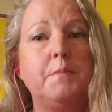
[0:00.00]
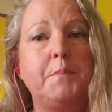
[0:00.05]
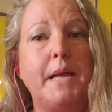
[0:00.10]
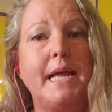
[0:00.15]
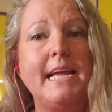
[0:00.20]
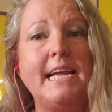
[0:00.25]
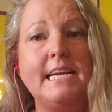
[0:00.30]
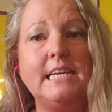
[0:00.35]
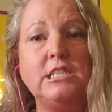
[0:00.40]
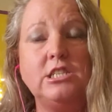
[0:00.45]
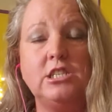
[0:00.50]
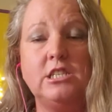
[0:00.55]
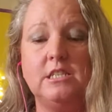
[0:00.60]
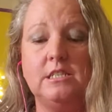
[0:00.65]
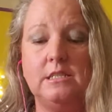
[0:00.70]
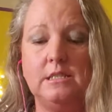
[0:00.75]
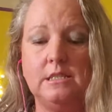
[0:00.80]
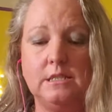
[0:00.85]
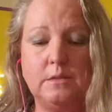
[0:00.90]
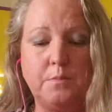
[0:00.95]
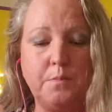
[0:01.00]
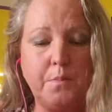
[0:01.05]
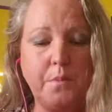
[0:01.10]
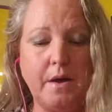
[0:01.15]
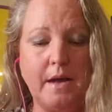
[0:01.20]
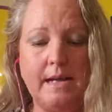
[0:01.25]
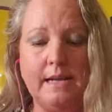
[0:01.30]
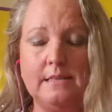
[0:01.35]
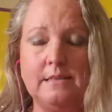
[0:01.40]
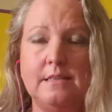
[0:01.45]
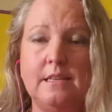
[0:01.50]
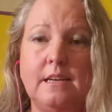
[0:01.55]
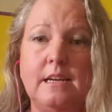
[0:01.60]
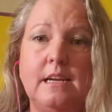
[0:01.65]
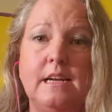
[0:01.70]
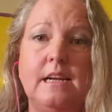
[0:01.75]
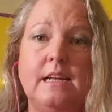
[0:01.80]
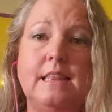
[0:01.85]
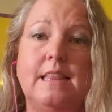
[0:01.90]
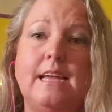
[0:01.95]
Patience, but
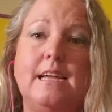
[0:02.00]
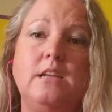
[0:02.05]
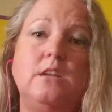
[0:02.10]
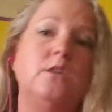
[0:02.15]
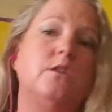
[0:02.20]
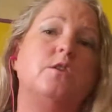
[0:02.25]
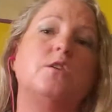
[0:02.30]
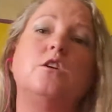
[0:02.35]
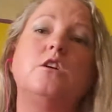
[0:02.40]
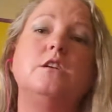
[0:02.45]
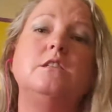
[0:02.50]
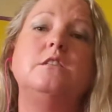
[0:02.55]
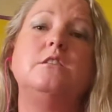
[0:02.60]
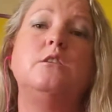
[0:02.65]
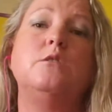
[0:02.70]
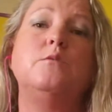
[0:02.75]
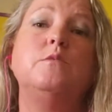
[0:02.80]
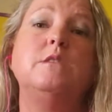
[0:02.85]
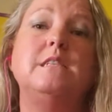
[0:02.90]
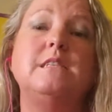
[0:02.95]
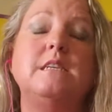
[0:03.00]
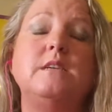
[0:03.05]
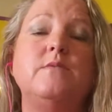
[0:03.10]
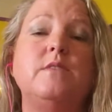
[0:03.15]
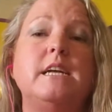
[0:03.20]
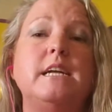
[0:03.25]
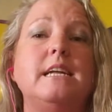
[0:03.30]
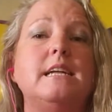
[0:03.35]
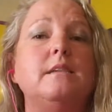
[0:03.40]
that you're going to receive it,